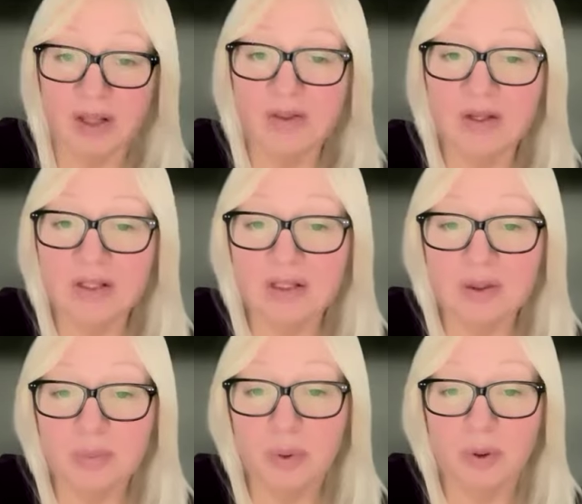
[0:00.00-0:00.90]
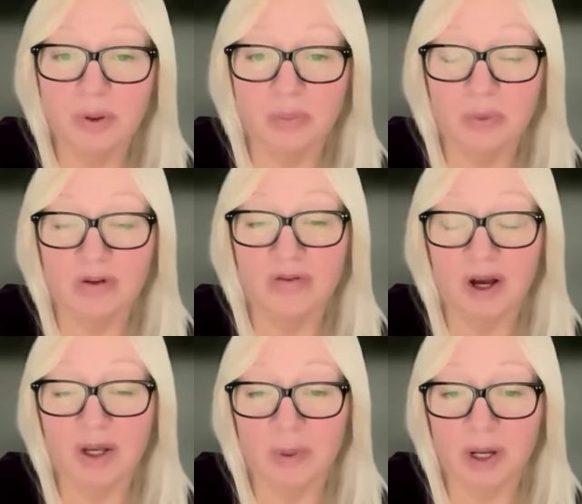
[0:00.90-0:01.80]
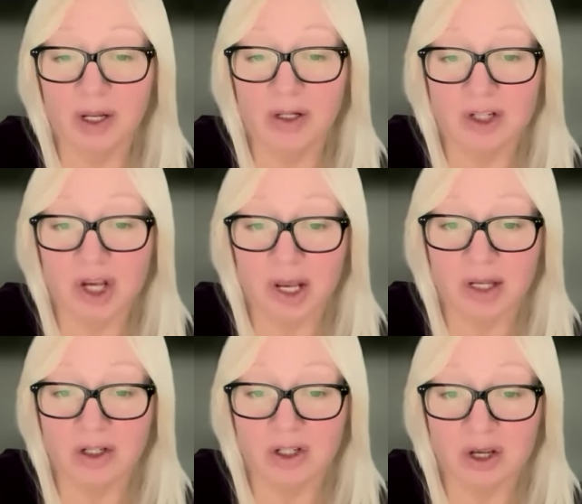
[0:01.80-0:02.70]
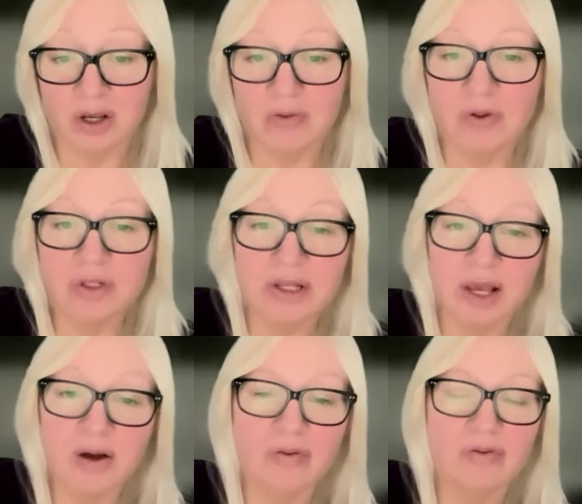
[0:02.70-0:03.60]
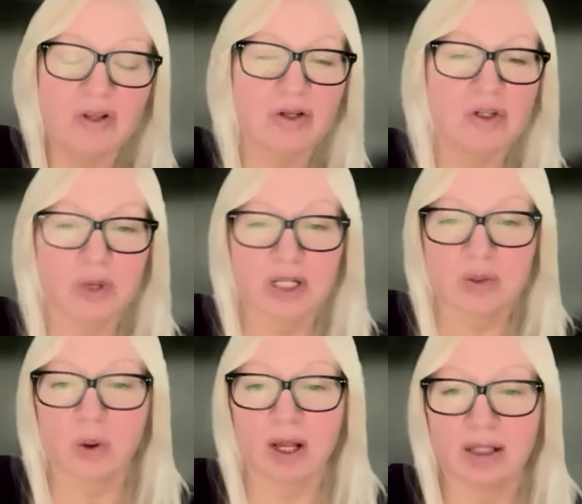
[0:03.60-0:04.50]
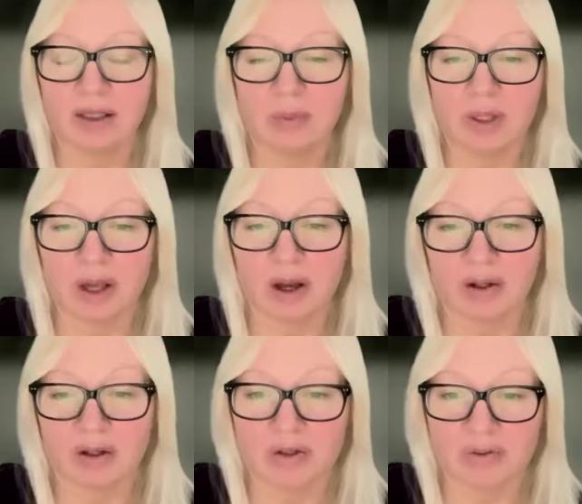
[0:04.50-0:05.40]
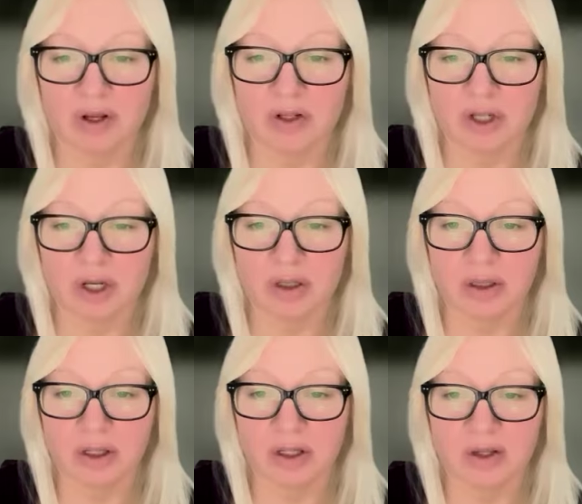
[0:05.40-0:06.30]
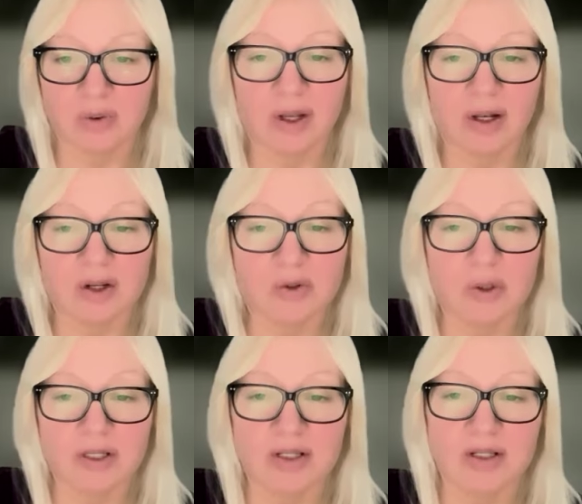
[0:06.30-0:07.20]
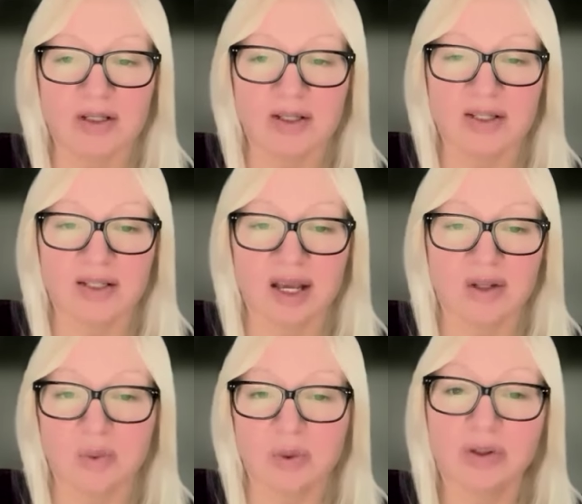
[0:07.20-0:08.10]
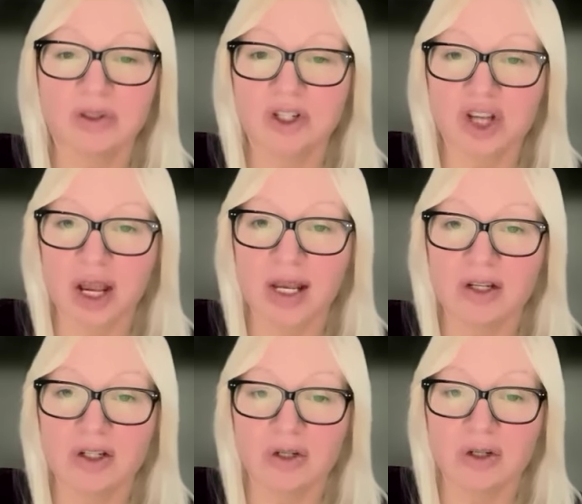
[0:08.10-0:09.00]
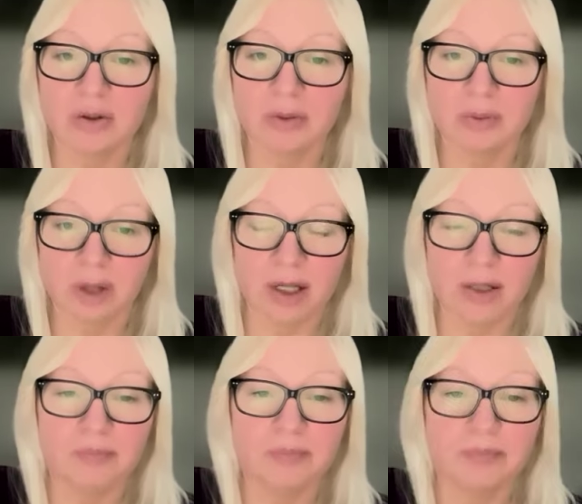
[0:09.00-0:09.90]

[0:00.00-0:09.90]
This is important when evaluating change. If your scale fluctuates widely without intervention, you cannot trust it to detect real change, right?